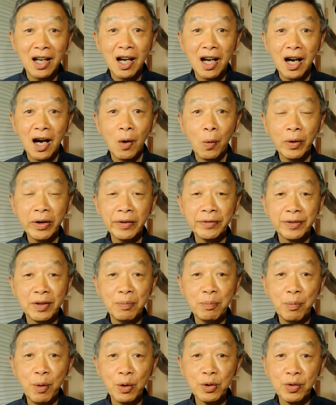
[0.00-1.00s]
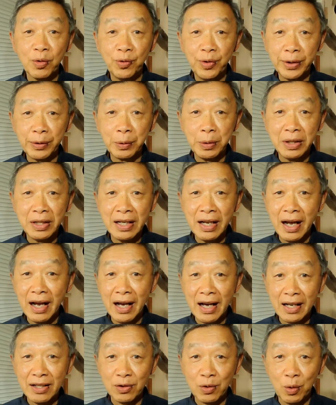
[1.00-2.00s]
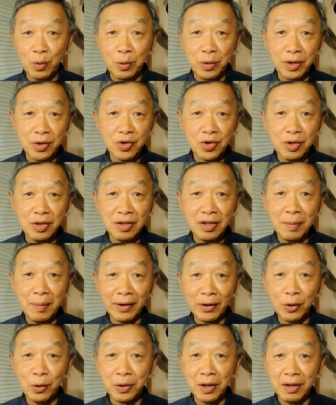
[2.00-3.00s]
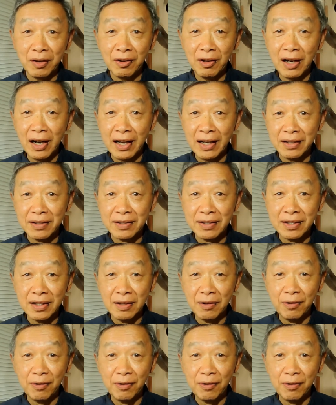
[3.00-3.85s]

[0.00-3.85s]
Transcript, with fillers: One of the most frequently asked questions in my cooking class